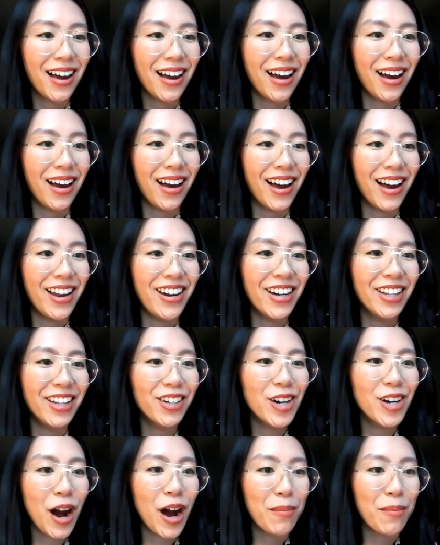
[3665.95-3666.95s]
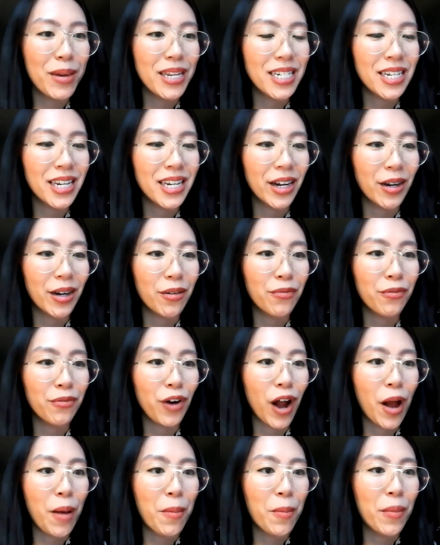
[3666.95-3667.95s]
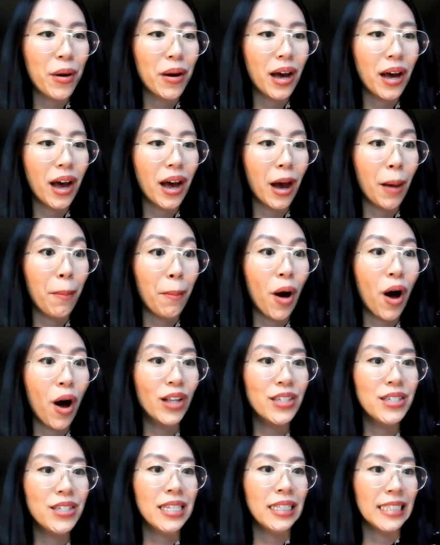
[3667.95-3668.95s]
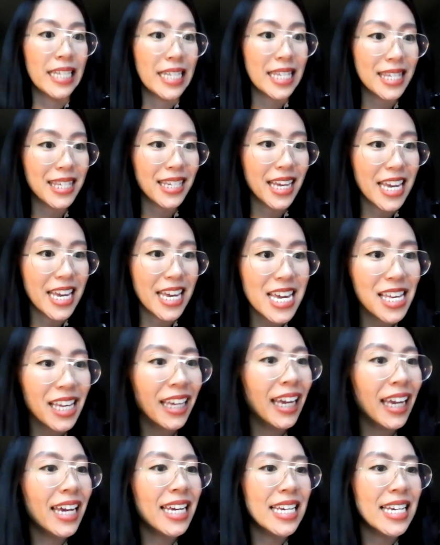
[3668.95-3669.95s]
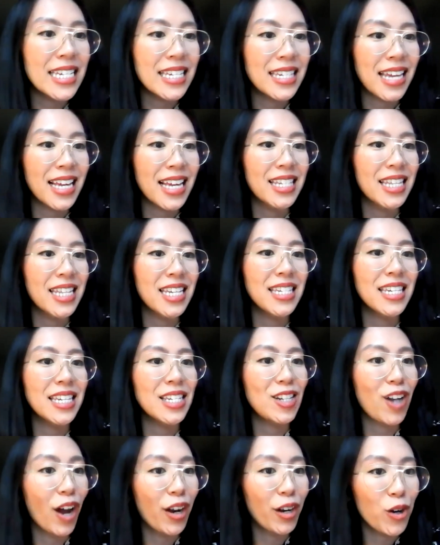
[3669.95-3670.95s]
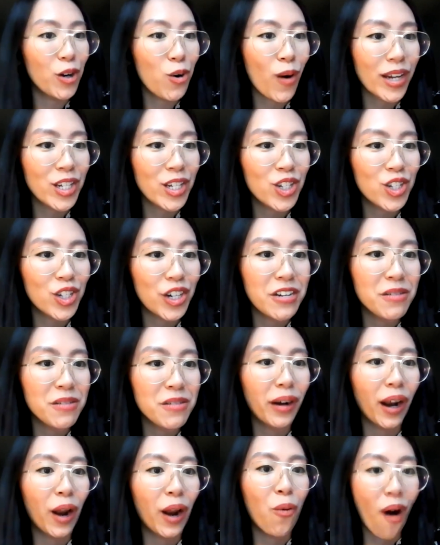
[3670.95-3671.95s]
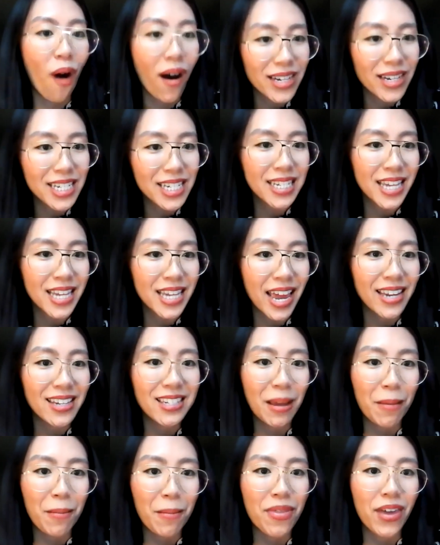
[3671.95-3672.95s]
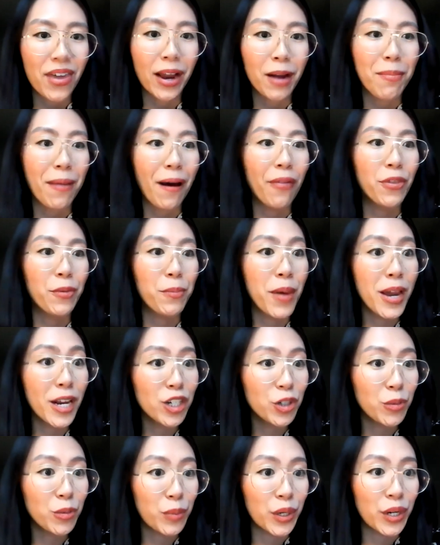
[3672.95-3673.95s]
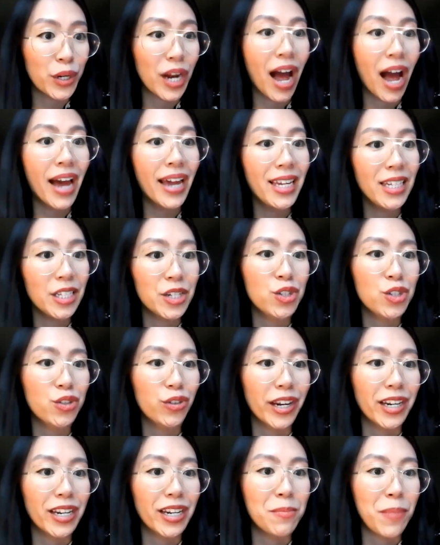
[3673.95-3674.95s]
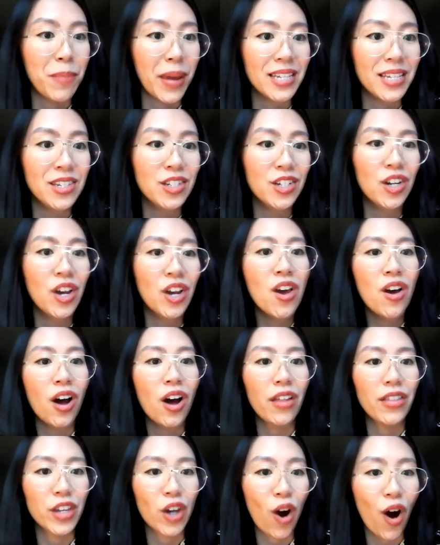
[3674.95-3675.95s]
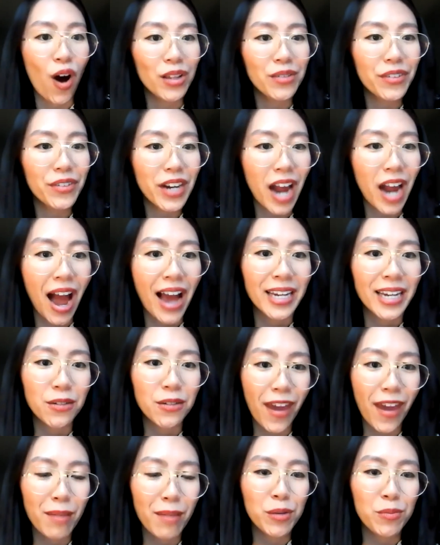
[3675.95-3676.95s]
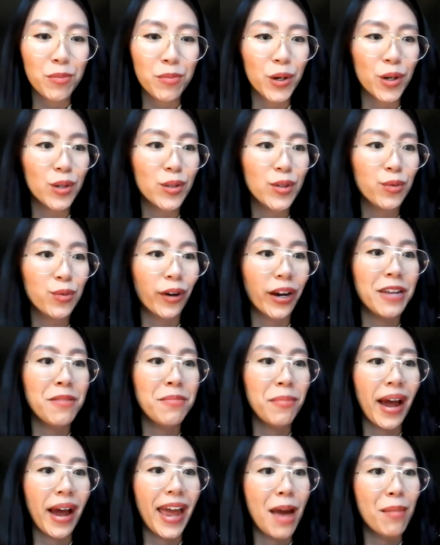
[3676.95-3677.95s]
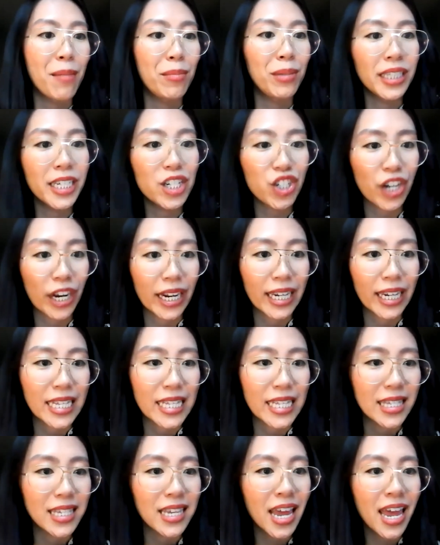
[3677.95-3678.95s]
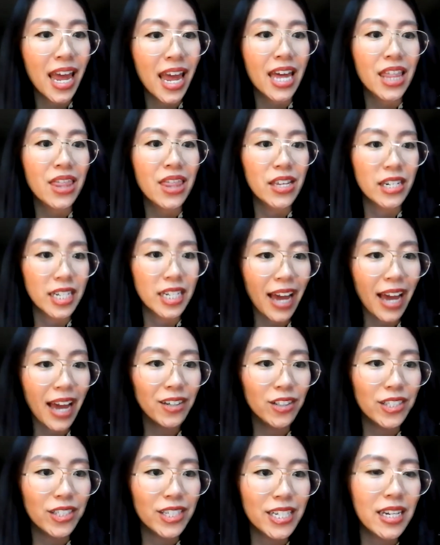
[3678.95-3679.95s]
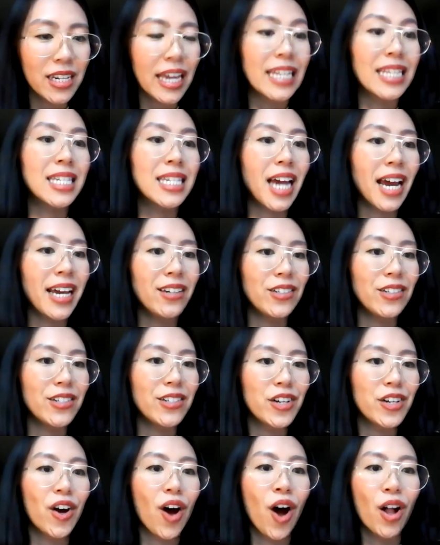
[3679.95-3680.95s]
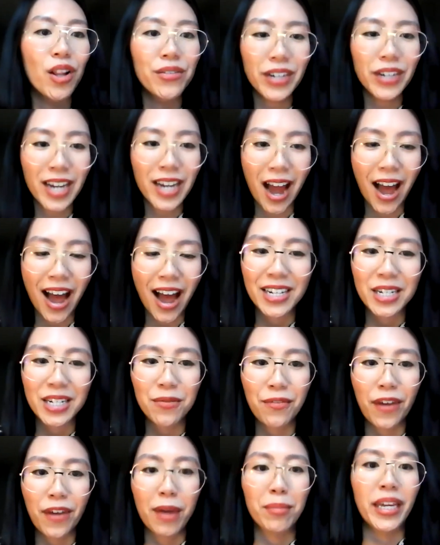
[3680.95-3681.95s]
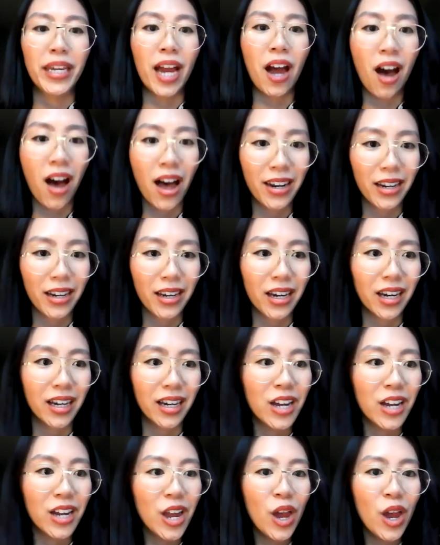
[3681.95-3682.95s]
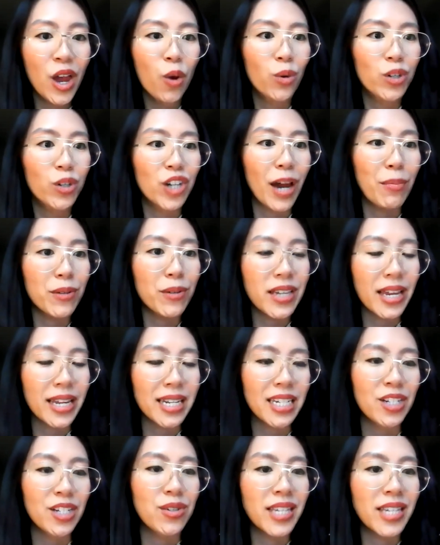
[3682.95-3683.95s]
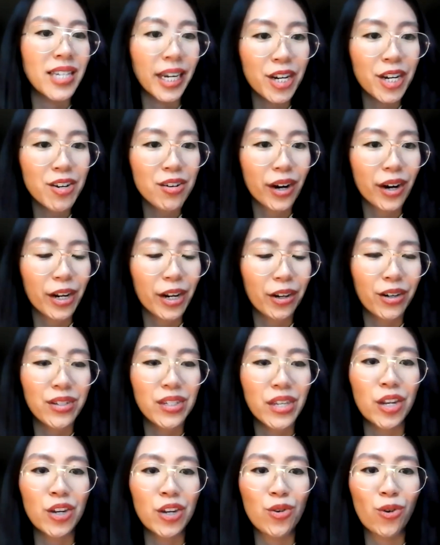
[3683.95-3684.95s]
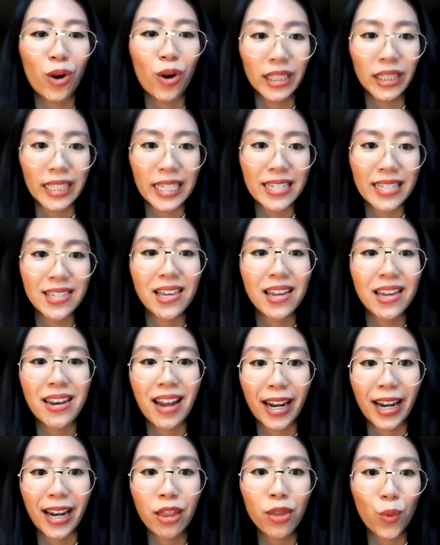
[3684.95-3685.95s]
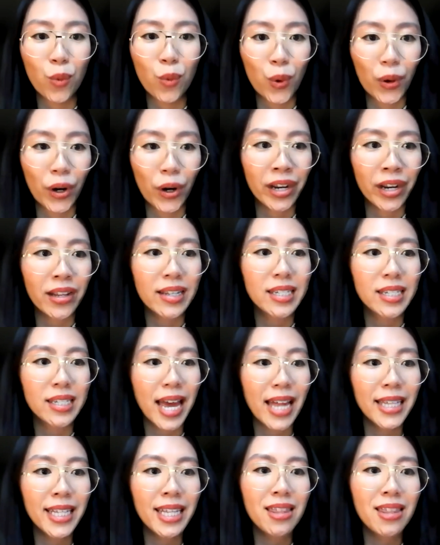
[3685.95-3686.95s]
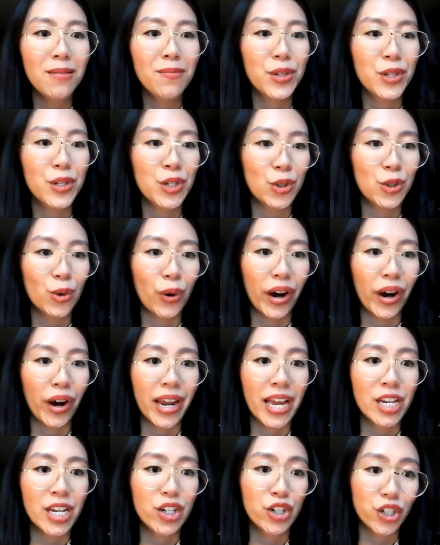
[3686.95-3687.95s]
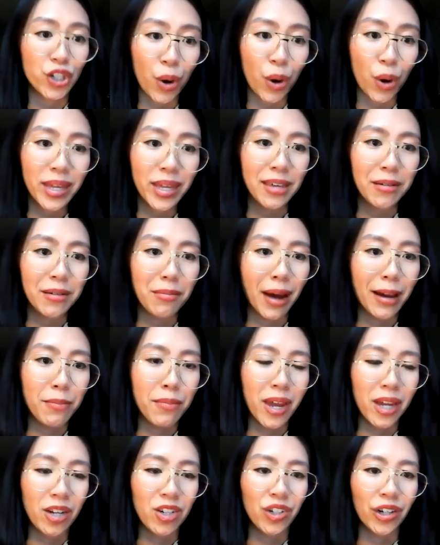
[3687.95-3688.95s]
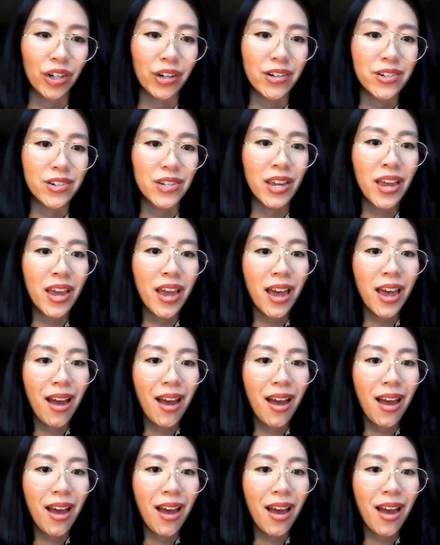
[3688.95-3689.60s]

Another comment here from Paul Zielinski. He says, this is not a question, but I want to say something about the picture book I illustrated based on the All of a Kind Family books written by Emily Jenkins, and it's titled All of a Kind Family Hanukkah, which I presented to second graders in New Orleans, 9th Ward, telling them the story and showing them my pictures.